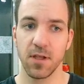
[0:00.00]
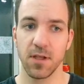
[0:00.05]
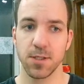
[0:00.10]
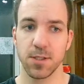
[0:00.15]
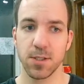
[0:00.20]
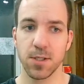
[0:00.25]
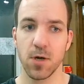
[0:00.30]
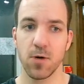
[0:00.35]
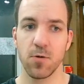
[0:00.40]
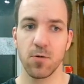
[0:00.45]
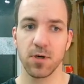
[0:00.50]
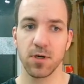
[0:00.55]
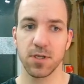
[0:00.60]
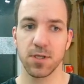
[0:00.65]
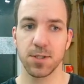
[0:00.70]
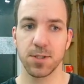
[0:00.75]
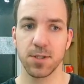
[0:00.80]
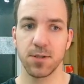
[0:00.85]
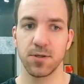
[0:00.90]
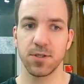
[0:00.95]
So we're going
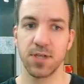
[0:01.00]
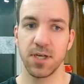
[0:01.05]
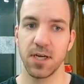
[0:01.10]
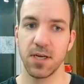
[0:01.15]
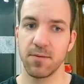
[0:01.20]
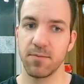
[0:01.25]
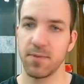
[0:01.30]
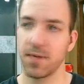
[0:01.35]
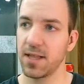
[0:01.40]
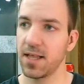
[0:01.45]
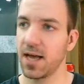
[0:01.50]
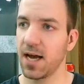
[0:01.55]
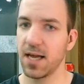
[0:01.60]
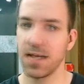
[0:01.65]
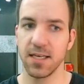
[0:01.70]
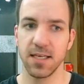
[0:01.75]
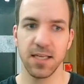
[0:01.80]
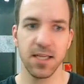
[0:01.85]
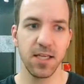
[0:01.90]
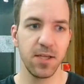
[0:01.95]
to associate it by the
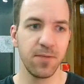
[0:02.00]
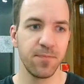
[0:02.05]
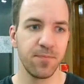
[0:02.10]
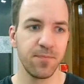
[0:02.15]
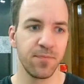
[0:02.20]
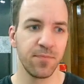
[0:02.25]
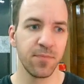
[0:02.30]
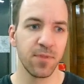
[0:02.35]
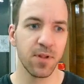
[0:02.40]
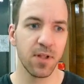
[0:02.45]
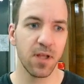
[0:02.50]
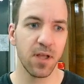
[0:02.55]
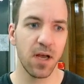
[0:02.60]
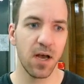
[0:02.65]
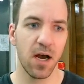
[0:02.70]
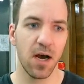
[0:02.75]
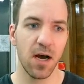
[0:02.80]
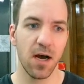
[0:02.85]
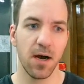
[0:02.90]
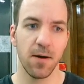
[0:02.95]
id,
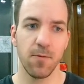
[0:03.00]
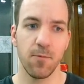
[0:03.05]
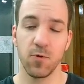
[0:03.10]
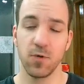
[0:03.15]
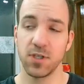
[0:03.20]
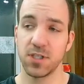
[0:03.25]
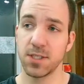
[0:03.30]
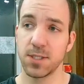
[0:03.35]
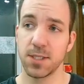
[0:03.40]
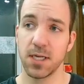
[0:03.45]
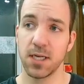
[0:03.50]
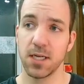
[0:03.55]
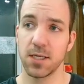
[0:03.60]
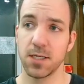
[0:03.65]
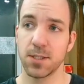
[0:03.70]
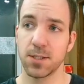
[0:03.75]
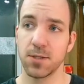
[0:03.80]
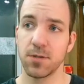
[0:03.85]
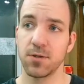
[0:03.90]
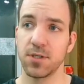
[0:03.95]
which is going to
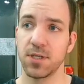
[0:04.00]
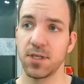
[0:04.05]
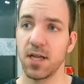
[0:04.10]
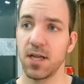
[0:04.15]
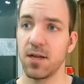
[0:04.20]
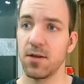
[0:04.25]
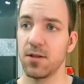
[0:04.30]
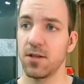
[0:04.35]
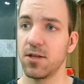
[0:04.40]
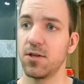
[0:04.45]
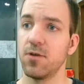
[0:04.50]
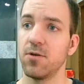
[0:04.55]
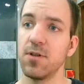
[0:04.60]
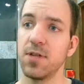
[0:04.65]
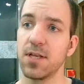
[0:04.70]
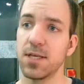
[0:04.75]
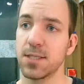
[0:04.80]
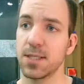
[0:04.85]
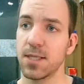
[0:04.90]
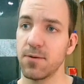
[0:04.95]
associate the new
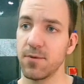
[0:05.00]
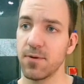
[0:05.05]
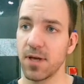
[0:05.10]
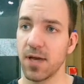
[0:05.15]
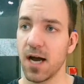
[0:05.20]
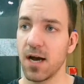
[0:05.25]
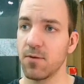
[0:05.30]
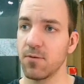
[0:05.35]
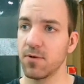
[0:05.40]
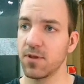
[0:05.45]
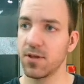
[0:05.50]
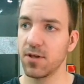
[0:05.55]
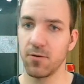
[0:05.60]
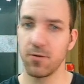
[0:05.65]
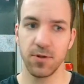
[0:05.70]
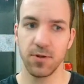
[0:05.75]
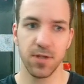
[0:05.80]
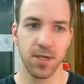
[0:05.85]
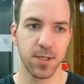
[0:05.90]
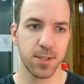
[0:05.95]
list that we got with the
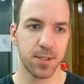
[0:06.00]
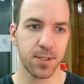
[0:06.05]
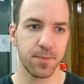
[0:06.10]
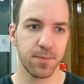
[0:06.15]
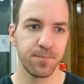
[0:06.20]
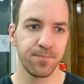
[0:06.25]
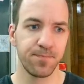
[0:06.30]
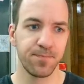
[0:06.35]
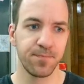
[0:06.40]
old list.